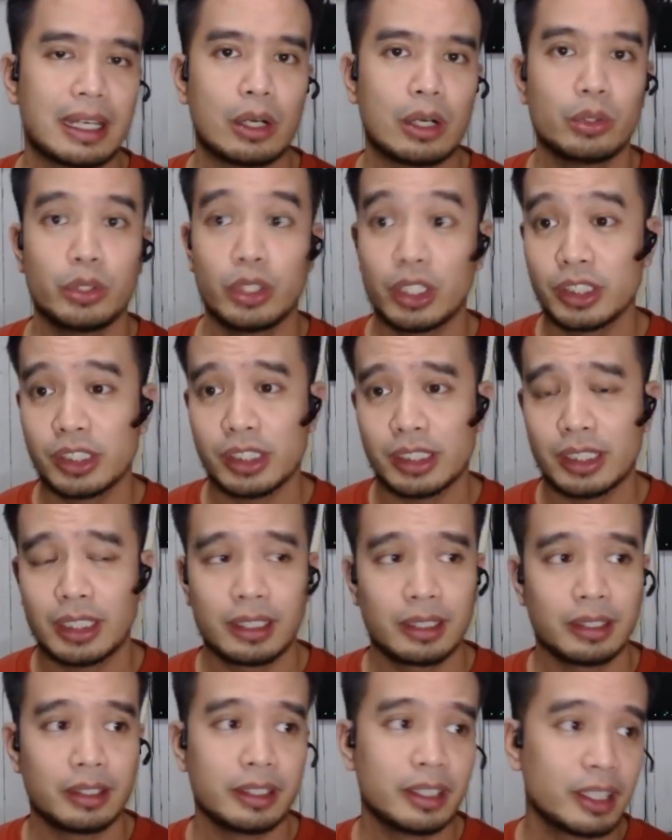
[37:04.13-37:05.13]
now. You can
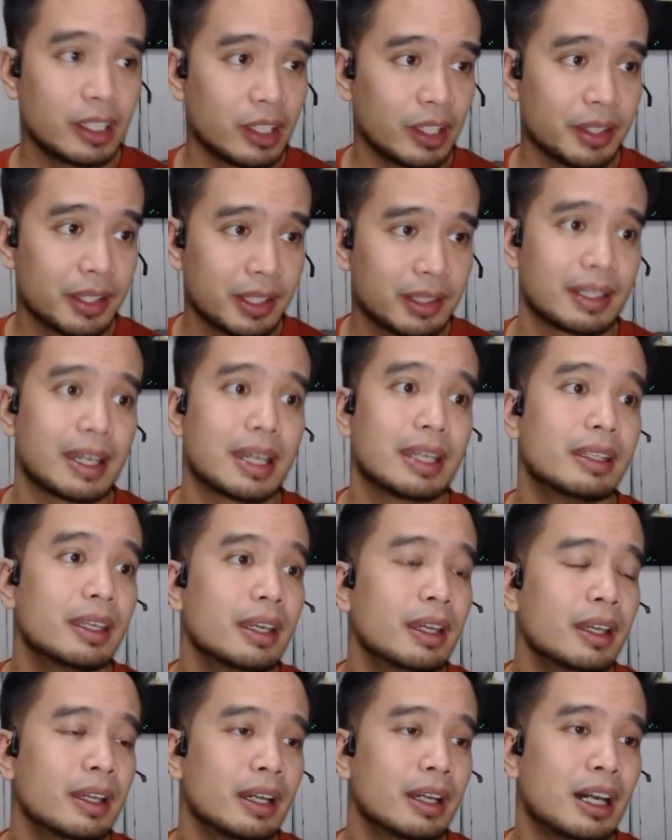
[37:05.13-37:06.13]
start learning on the side.
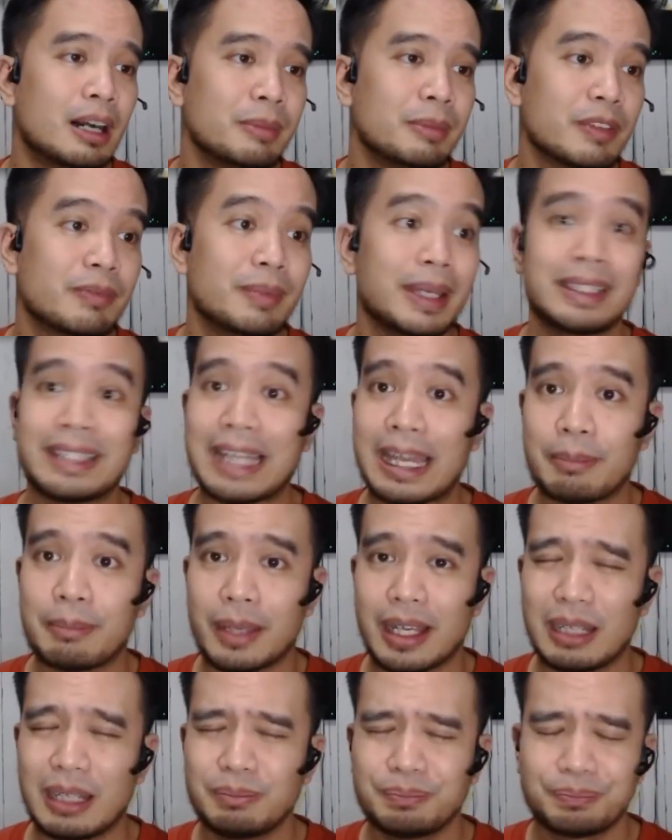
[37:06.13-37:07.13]
If may
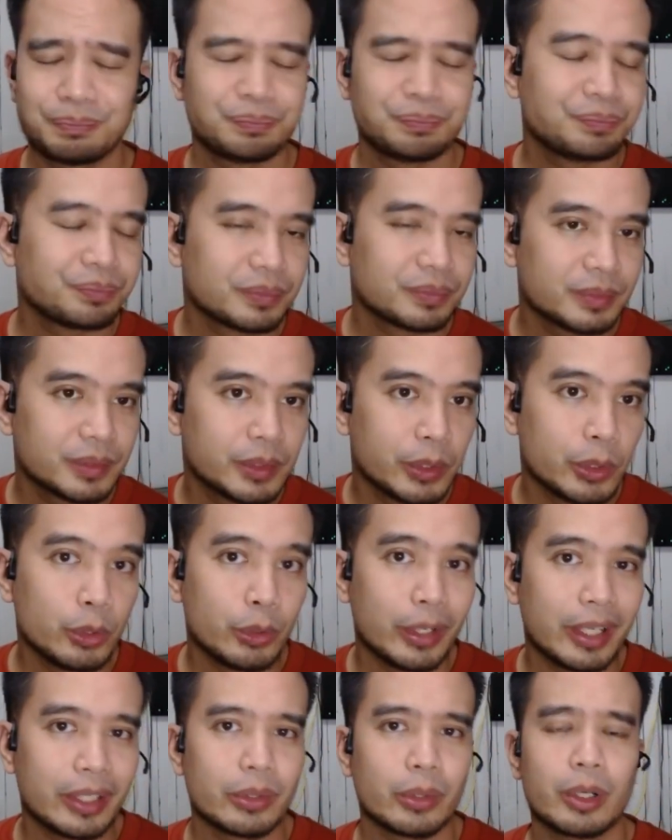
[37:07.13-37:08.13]
time ka to
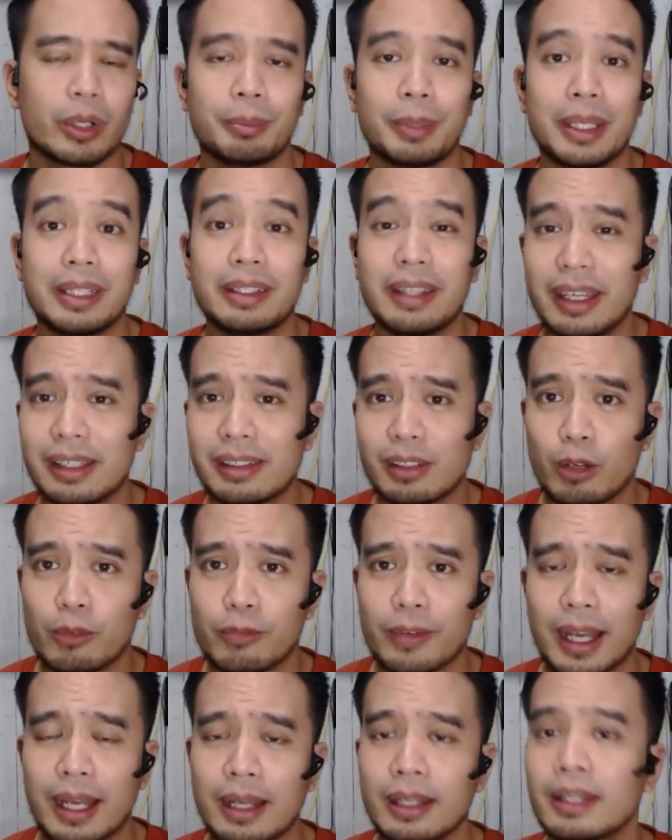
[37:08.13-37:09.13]
do it or may days
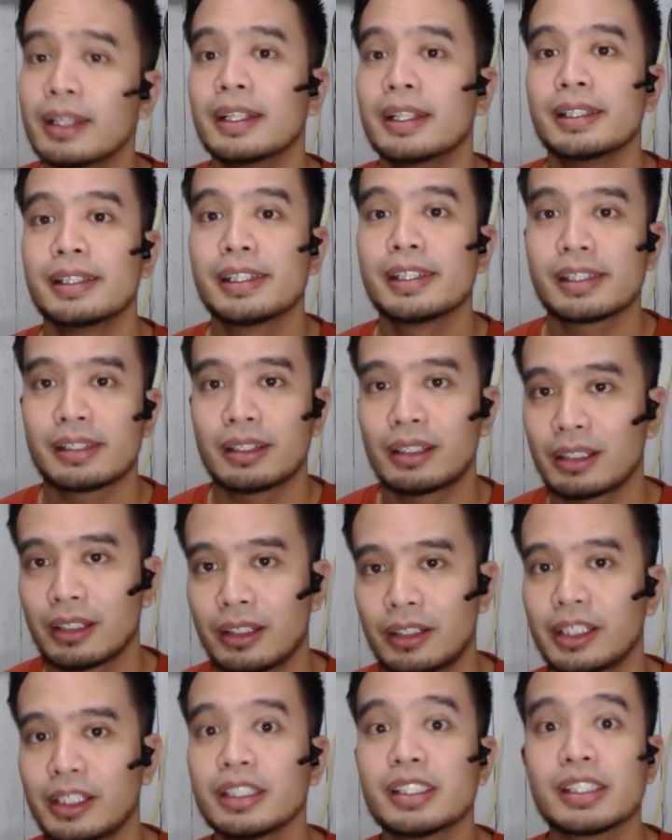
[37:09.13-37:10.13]
off ka, just start
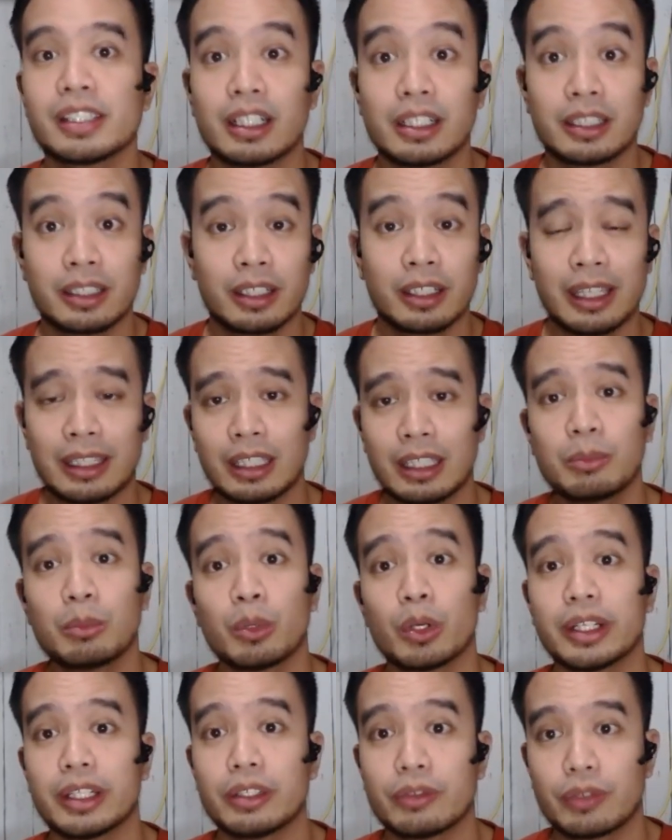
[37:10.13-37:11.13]
learning. Start getting
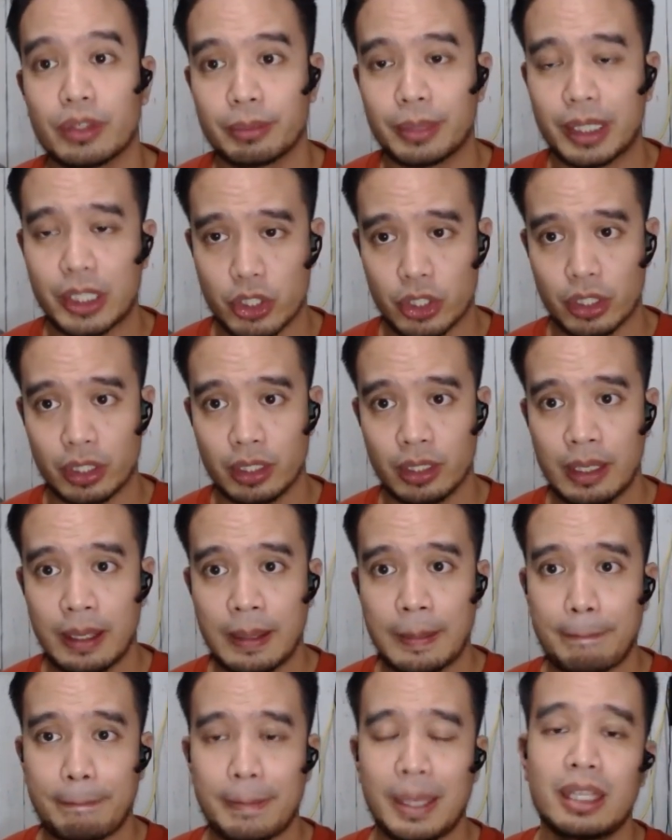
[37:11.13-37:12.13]
more information.
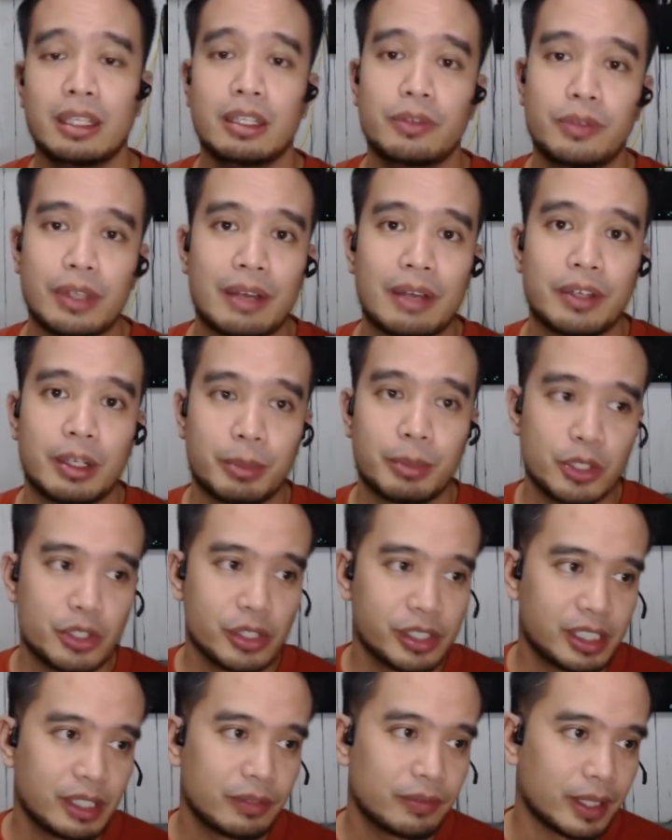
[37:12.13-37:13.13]
And if you have an
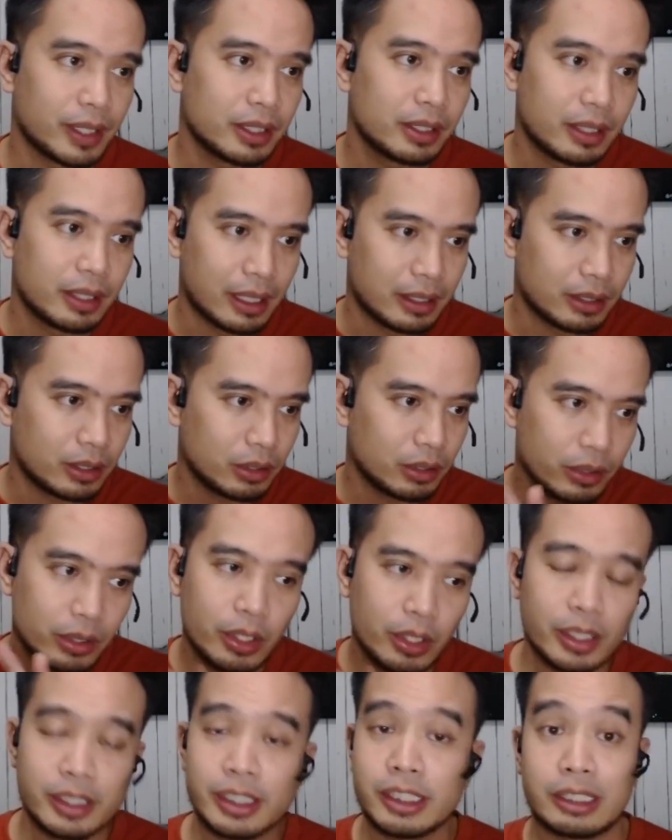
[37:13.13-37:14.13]
emergency fund, then
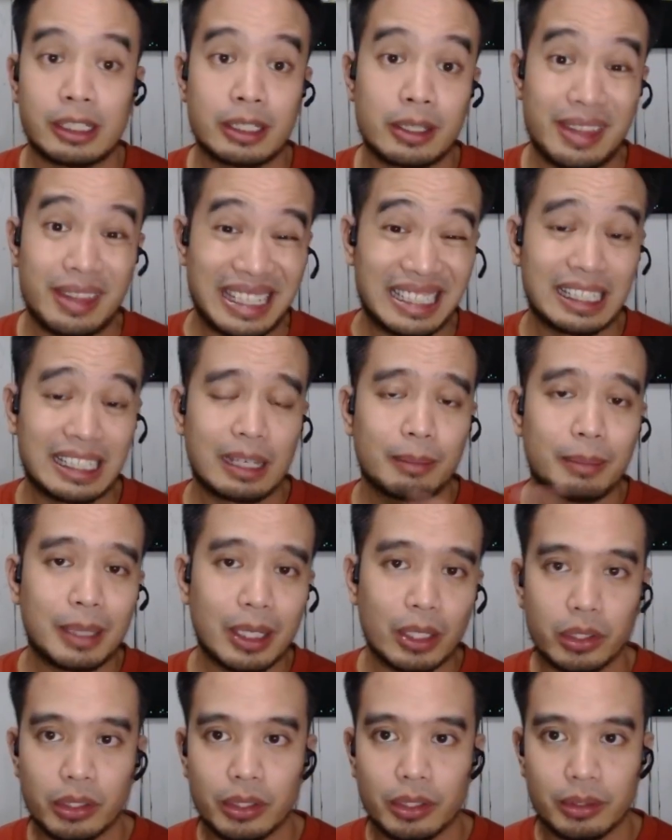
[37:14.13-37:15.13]
you can start thinking
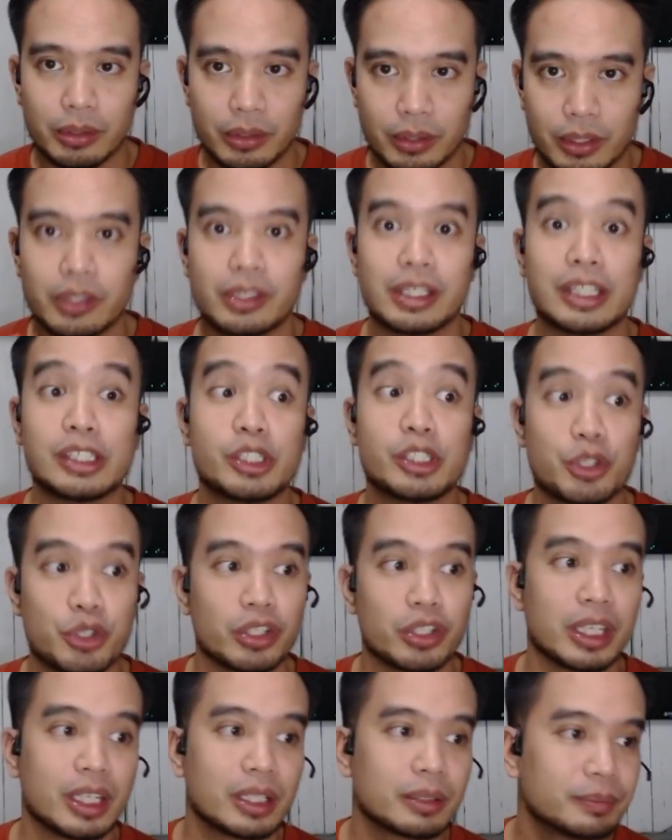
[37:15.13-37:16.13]
about
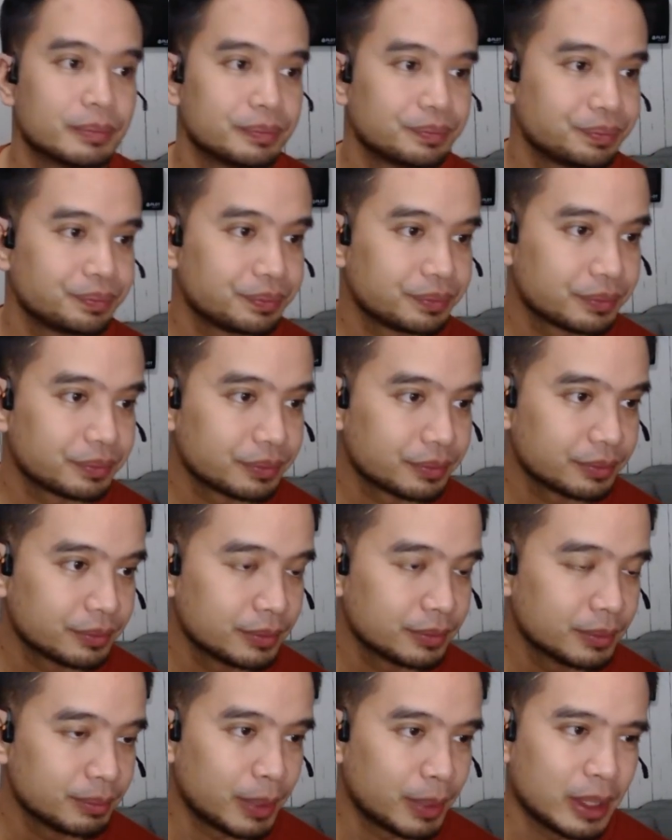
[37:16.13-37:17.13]
transitioning.
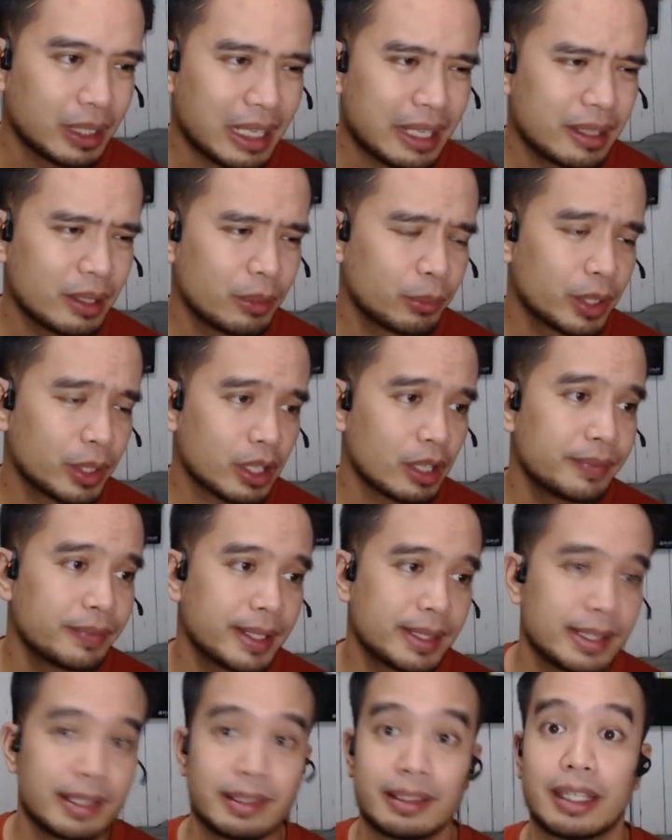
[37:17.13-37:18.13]
But I think we're
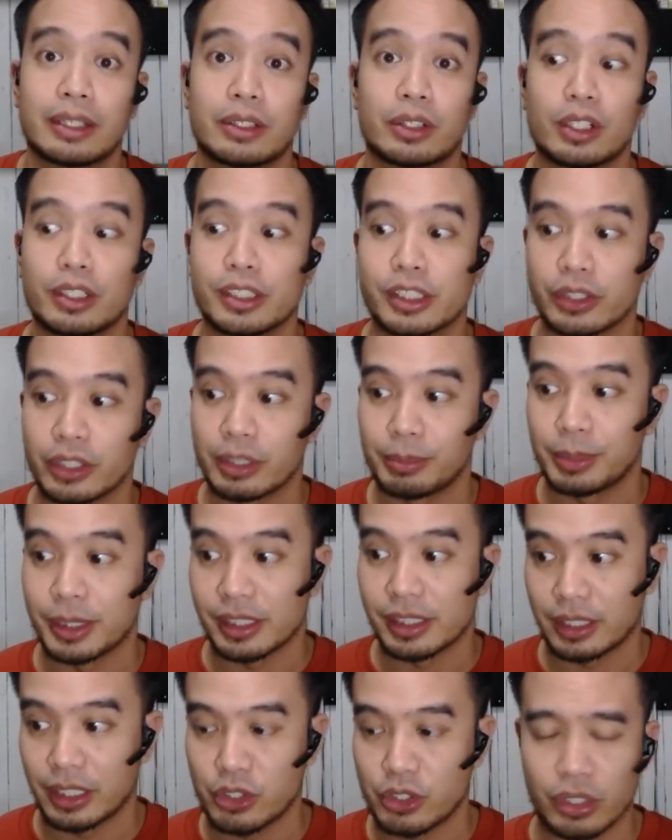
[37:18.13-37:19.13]
covering this later also in the
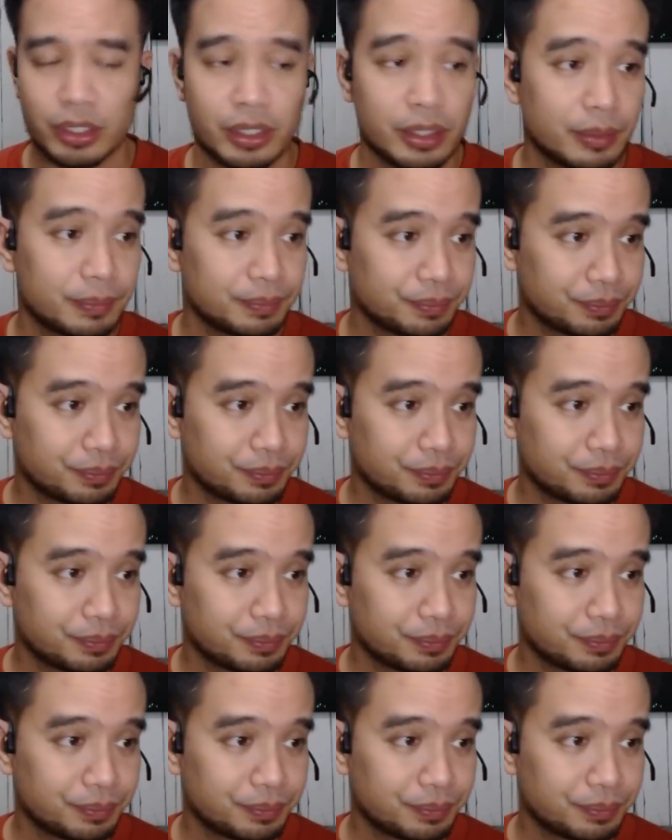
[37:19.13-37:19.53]
presentation.